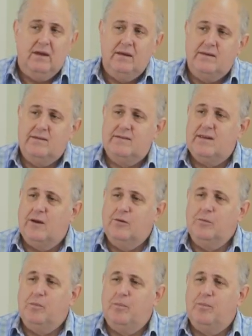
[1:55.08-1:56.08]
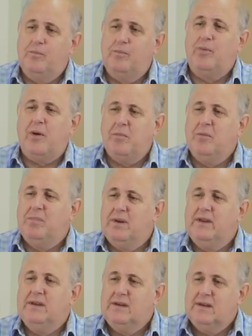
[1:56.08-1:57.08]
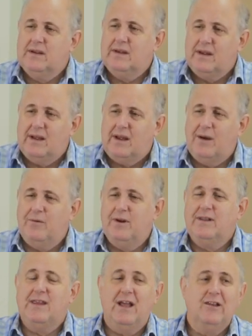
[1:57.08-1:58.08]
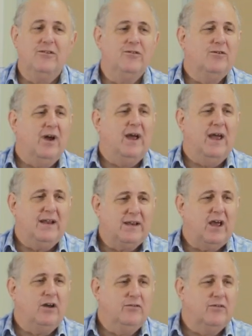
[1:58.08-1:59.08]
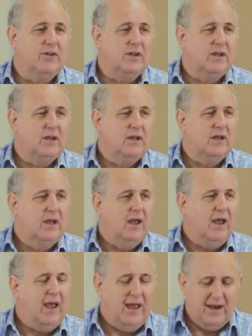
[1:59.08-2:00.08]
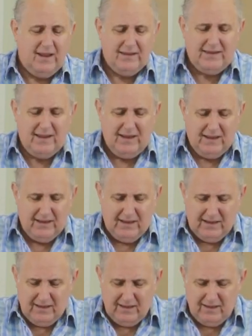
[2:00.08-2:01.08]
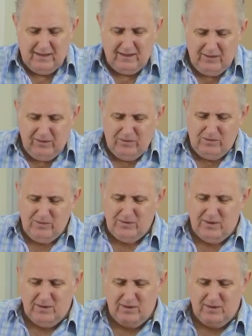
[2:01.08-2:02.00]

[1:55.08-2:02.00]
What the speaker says: so probably I want to tell you I had COVID. And I say, Lord,